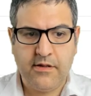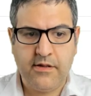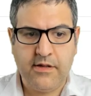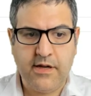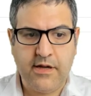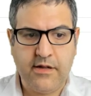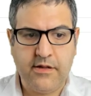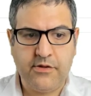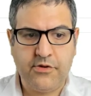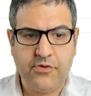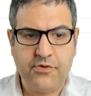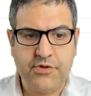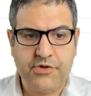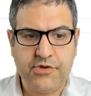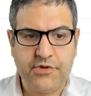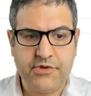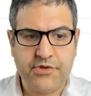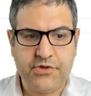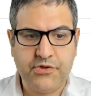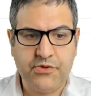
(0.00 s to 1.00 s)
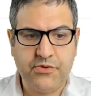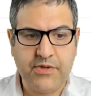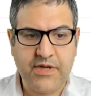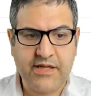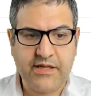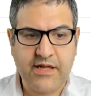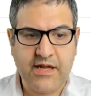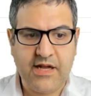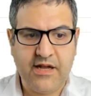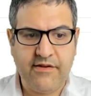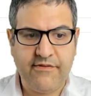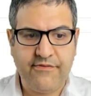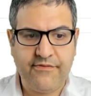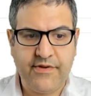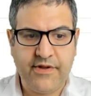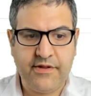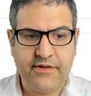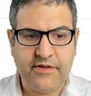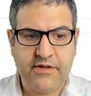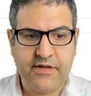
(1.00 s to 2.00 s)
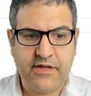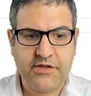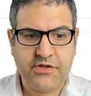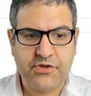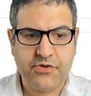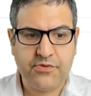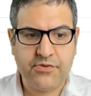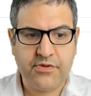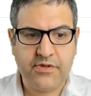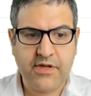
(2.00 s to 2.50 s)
Then users do not have internet. So